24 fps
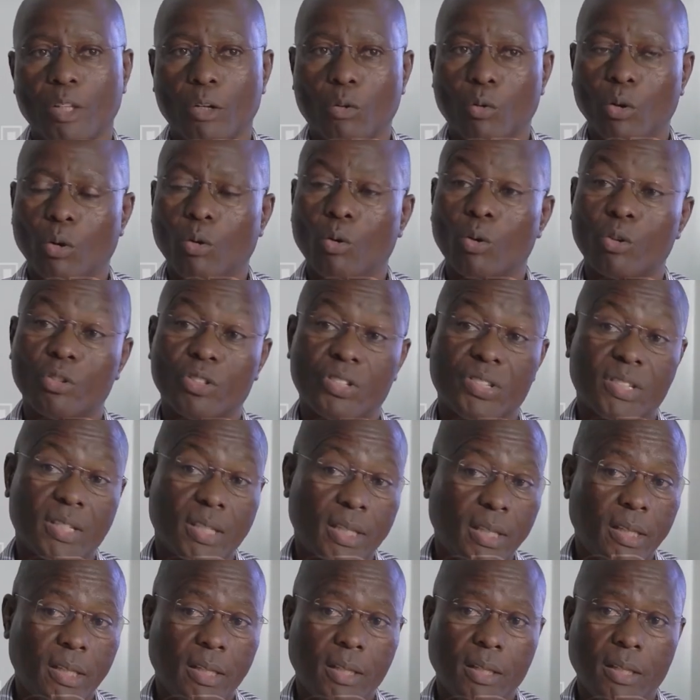We all
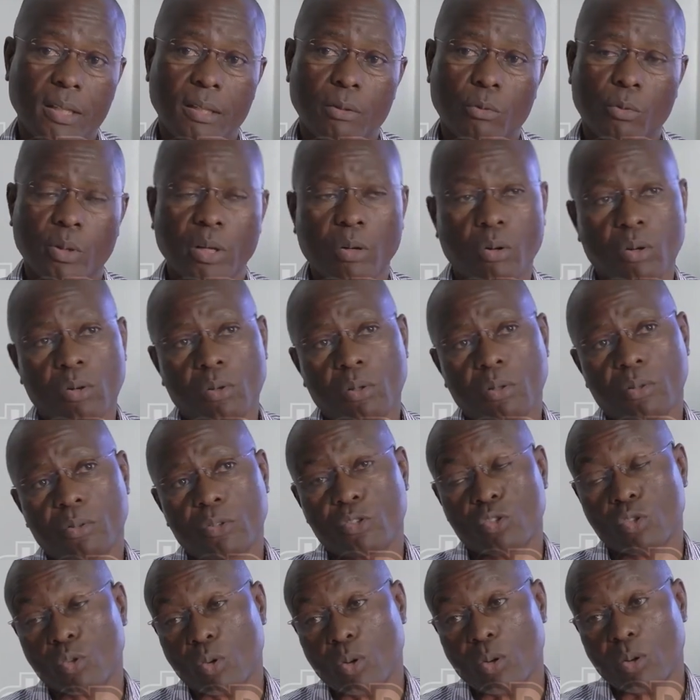see, we all
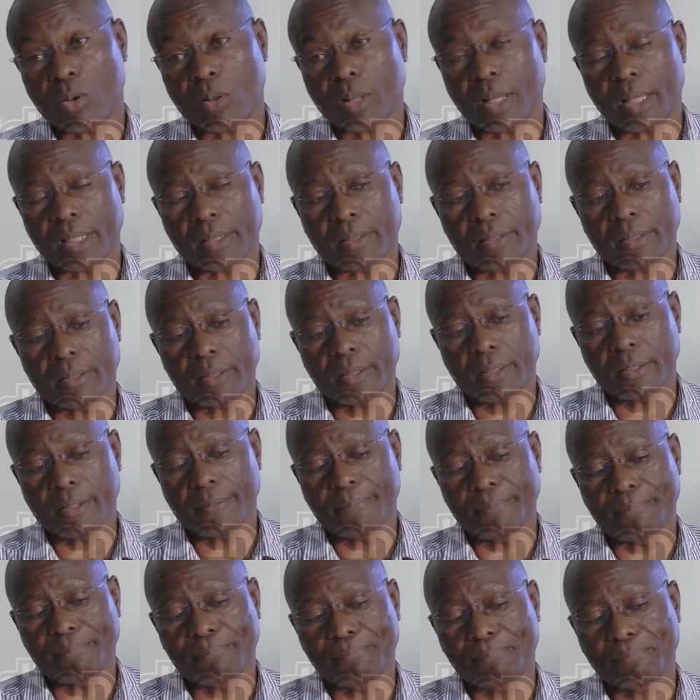saw that,
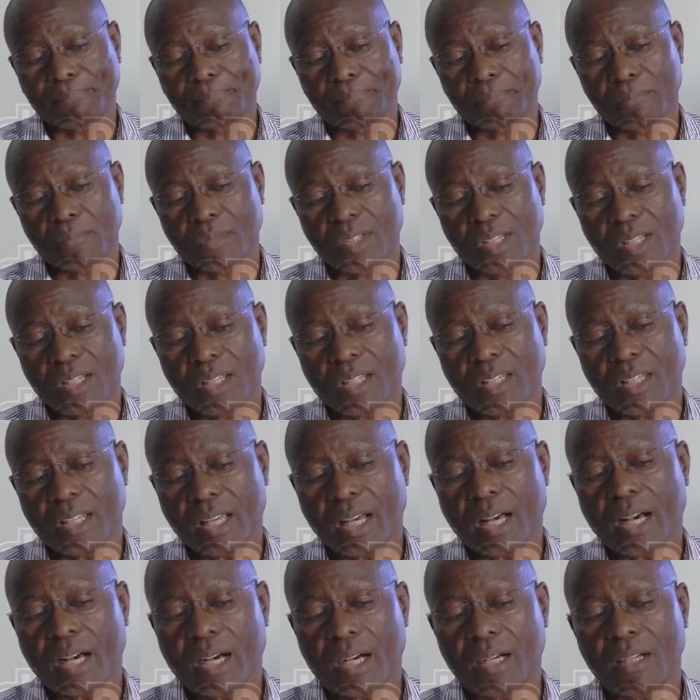um,
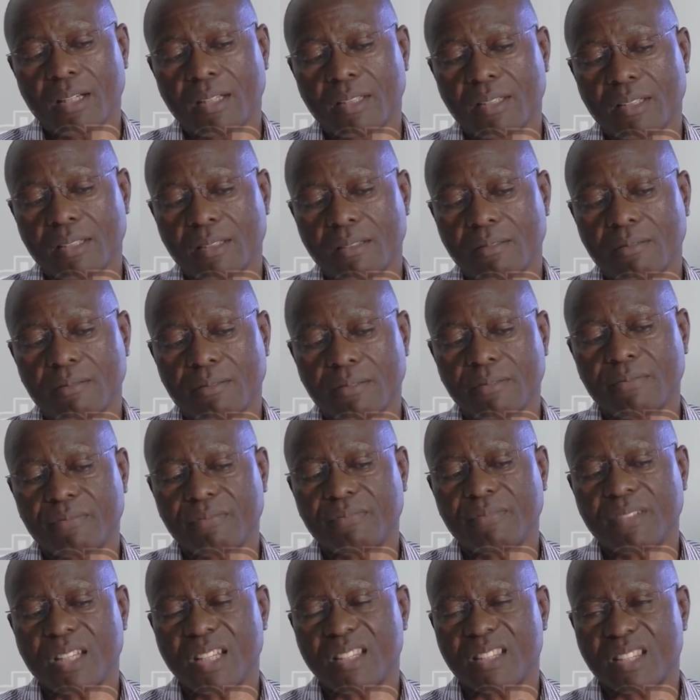yeah,
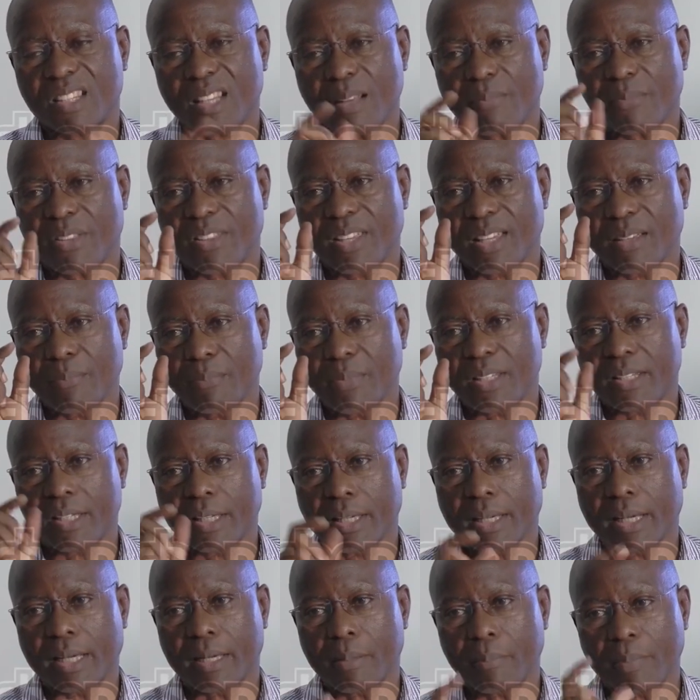there's something
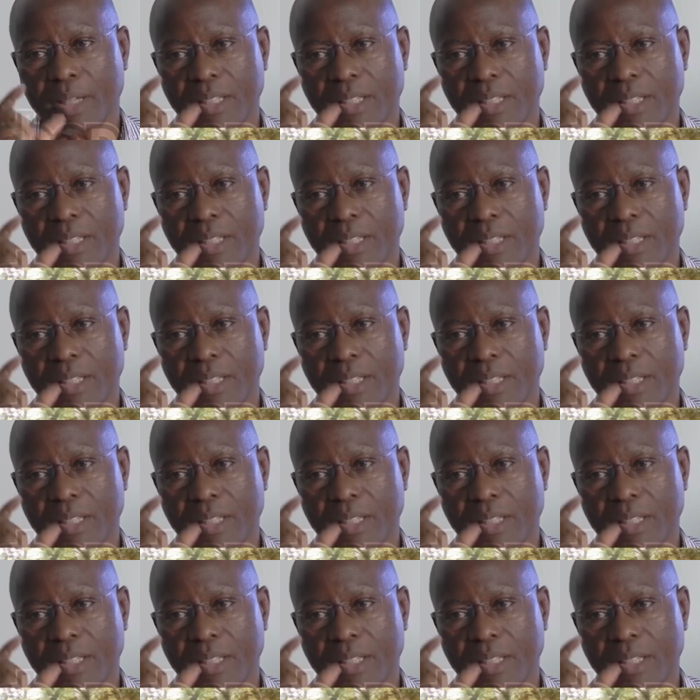missing, and